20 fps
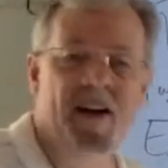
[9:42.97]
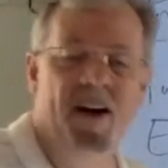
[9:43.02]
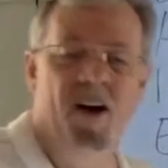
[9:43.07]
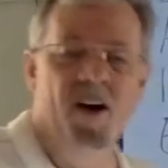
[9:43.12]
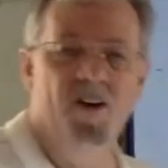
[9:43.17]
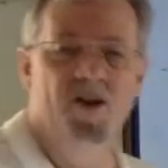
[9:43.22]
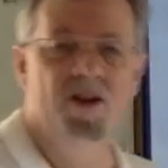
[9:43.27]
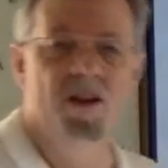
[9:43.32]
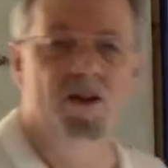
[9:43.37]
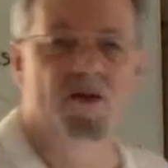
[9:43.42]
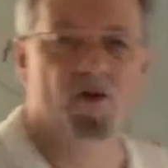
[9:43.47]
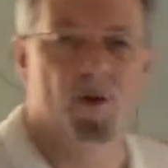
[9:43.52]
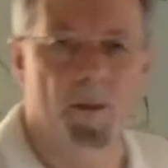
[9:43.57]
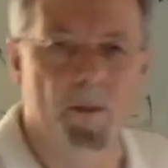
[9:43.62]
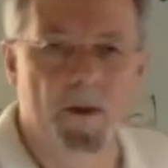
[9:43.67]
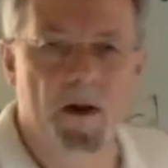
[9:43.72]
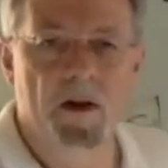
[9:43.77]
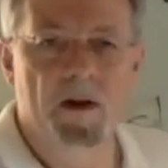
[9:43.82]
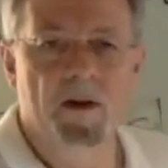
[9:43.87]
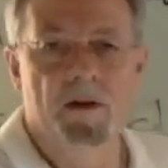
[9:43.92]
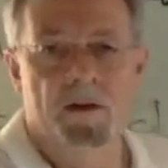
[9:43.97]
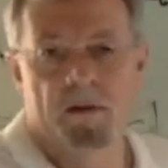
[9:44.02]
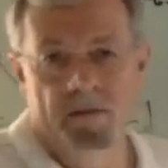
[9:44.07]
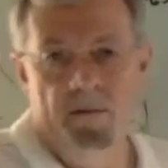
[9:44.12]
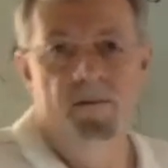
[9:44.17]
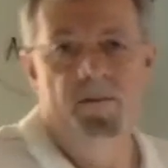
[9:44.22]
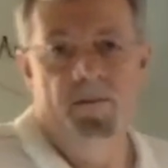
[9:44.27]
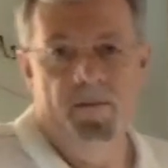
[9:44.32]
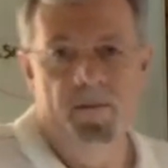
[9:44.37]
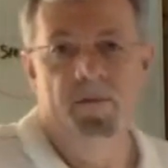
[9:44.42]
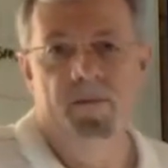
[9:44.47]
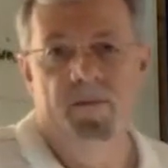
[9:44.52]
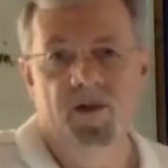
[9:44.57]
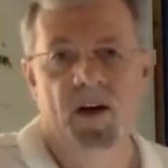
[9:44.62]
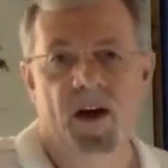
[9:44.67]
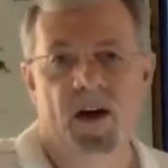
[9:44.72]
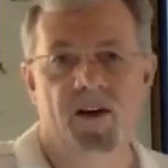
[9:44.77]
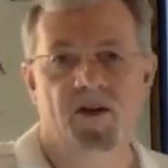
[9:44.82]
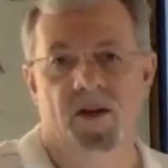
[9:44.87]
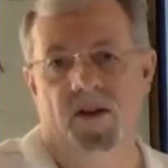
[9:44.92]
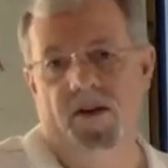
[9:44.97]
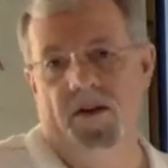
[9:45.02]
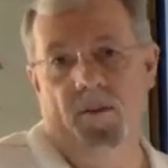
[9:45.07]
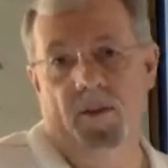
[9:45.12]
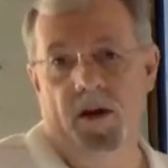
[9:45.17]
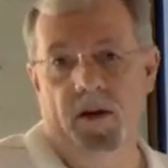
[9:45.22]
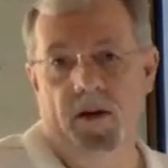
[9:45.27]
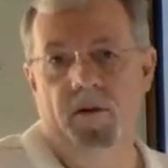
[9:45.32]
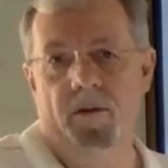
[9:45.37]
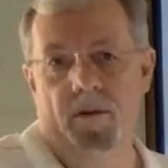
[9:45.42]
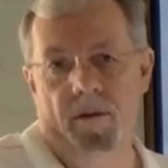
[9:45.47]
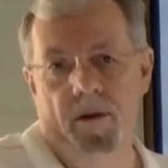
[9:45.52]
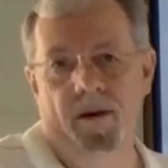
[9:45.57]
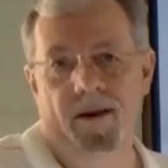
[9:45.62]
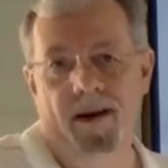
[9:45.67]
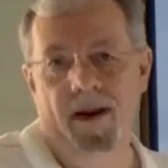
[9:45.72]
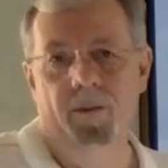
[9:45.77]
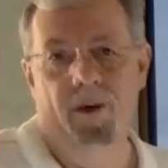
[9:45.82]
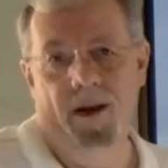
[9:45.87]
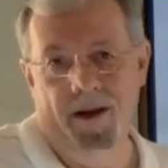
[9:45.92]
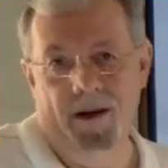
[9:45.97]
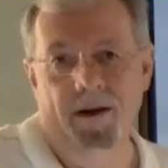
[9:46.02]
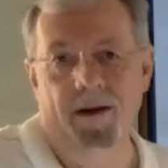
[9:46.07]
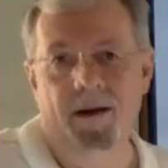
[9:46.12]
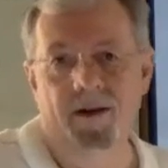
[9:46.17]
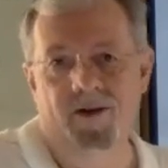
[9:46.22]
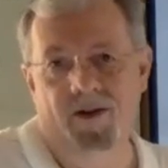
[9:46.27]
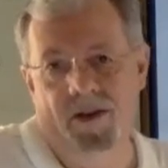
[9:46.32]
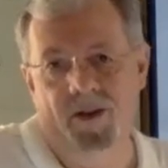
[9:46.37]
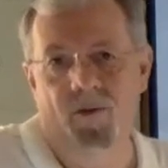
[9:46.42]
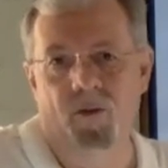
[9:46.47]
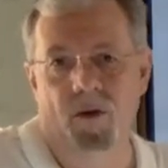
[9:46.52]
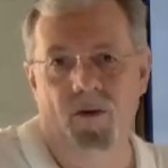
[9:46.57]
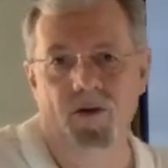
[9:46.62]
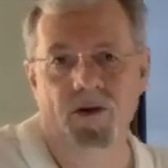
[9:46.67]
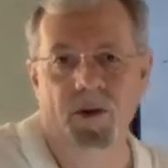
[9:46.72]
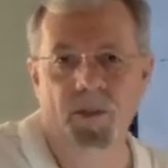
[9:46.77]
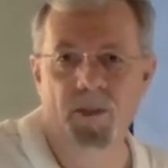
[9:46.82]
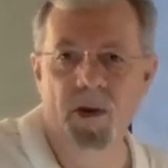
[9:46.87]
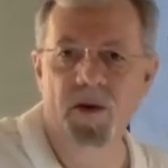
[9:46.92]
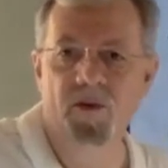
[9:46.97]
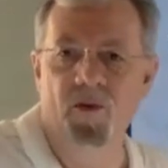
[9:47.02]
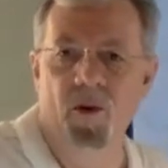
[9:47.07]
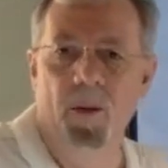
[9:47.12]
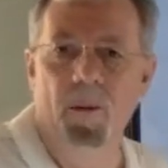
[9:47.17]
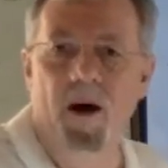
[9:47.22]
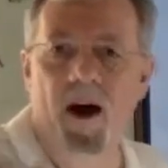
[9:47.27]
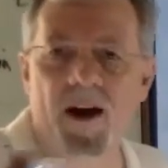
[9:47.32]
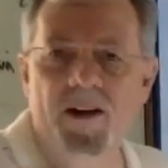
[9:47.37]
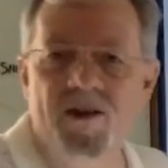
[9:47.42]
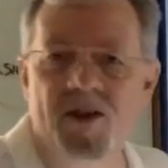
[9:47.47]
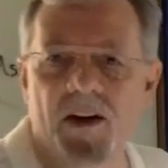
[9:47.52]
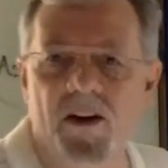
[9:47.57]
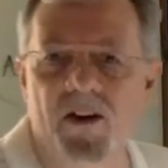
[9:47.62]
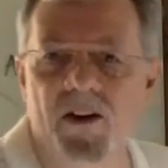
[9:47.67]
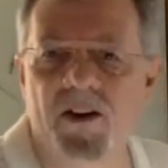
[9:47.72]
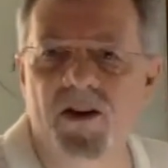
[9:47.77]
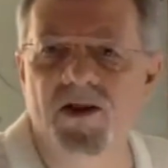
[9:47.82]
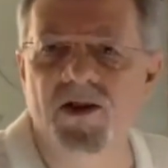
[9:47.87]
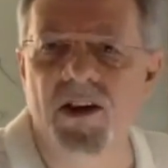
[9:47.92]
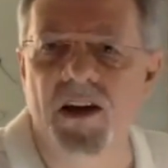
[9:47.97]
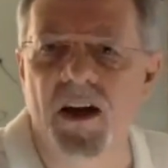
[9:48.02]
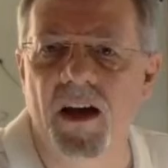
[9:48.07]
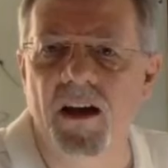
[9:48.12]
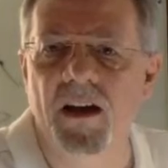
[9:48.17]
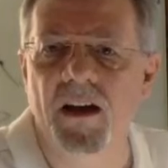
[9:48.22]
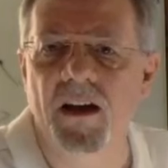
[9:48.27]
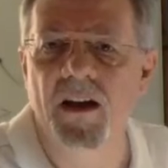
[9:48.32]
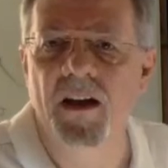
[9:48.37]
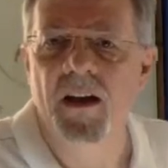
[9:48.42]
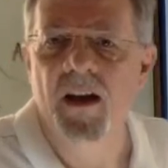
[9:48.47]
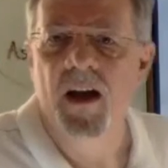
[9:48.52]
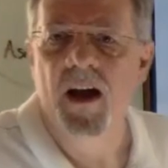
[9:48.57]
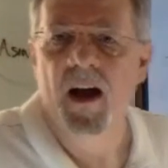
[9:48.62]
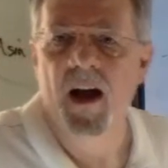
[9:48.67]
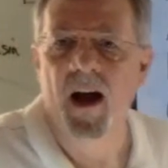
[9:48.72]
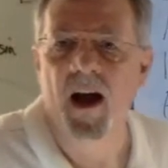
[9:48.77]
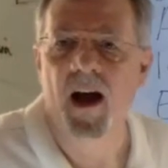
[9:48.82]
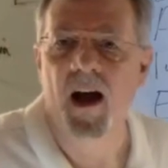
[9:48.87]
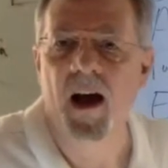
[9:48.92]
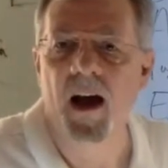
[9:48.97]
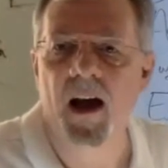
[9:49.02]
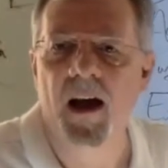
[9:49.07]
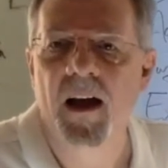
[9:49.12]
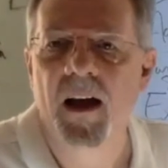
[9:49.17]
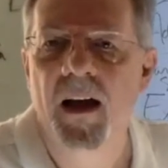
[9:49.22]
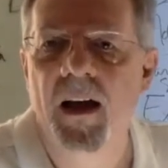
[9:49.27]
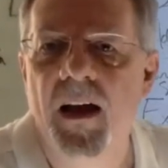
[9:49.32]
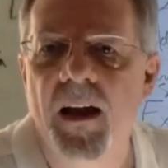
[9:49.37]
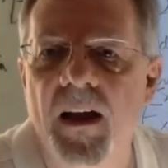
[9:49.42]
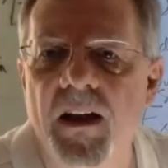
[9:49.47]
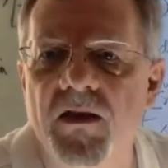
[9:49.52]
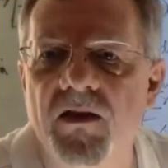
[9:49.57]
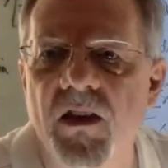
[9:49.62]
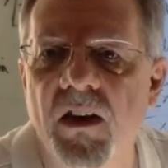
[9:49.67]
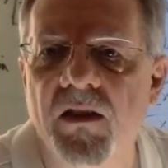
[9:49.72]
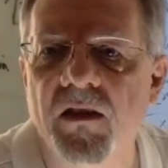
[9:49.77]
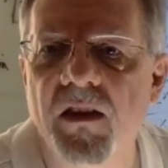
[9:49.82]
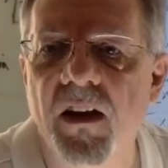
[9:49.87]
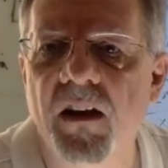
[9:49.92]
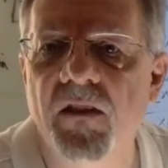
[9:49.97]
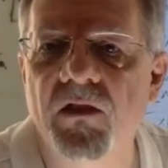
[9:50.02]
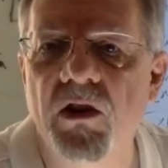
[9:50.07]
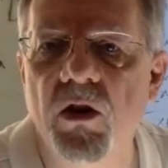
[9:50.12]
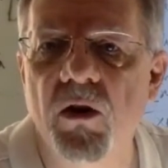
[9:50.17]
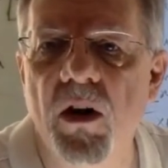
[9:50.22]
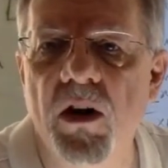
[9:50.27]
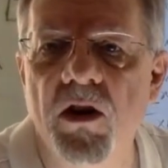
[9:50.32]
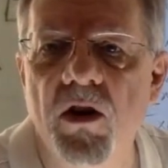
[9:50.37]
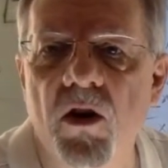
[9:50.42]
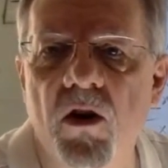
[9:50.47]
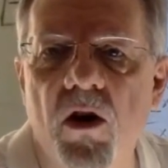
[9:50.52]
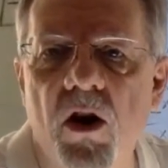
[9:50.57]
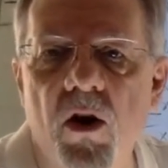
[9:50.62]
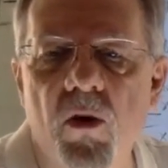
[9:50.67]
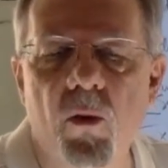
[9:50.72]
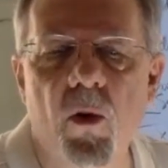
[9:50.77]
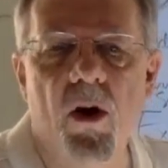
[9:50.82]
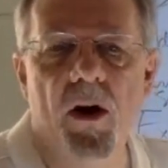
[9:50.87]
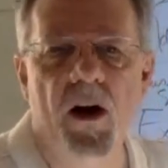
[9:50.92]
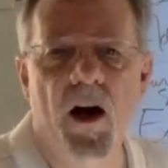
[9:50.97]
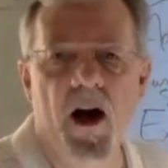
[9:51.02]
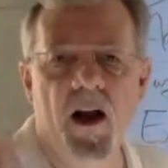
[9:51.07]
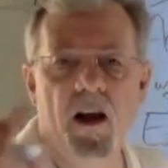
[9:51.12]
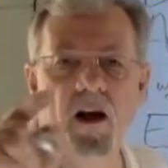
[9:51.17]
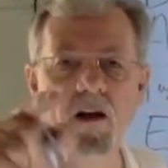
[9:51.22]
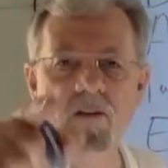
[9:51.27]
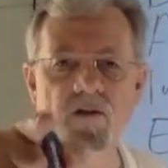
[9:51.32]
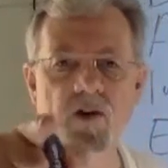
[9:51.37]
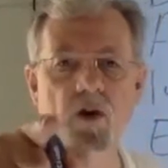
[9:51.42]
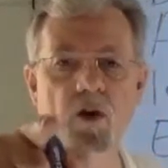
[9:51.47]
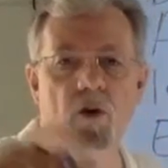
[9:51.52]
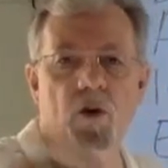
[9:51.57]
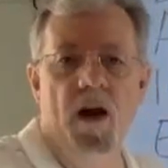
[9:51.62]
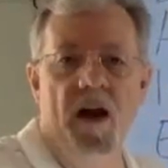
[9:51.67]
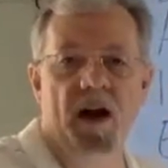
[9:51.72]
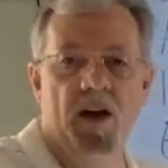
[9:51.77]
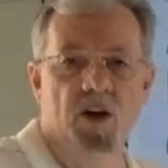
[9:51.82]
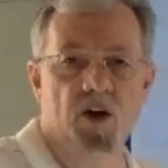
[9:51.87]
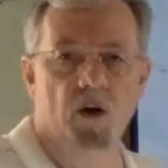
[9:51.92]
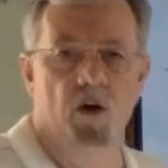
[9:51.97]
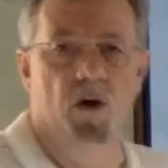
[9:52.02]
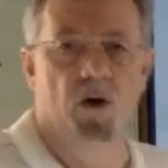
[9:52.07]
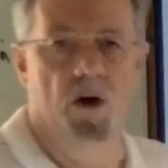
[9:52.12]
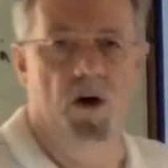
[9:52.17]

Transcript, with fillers: Austin's from Texas. I mean, a name like Austin, where would you be from? Austin, good to see you. Uh, he says, love you and your hard work. I love you and your